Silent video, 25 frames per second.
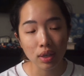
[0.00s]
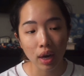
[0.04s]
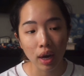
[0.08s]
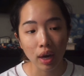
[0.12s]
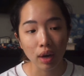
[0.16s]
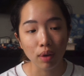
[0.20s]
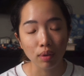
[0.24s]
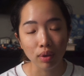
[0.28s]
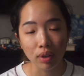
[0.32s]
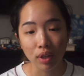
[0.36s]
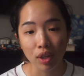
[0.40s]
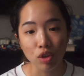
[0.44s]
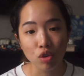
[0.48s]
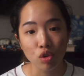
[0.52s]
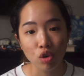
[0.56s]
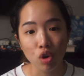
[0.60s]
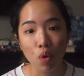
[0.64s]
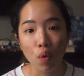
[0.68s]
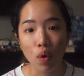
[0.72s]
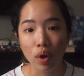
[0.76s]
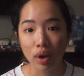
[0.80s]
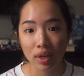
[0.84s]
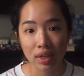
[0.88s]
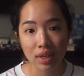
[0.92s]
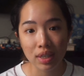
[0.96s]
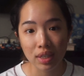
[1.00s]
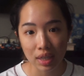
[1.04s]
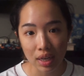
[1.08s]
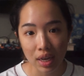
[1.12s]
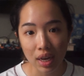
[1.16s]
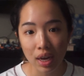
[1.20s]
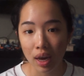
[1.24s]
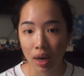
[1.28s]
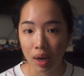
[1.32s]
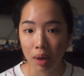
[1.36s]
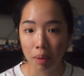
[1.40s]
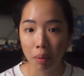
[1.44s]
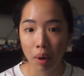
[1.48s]
I really do not want to see
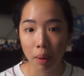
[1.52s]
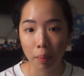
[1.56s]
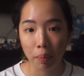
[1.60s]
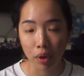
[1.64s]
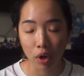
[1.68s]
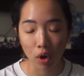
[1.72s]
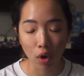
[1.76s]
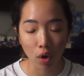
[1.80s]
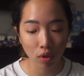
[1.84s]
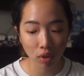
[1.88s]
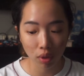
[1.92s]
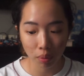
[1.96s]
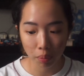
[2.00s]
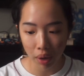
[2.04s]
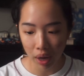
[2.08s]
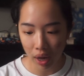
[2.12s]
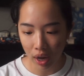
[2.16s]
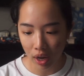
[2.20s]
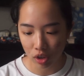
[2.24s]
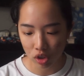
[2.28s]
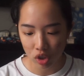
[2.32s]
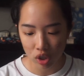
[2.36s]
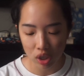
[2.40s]
him appear on the page.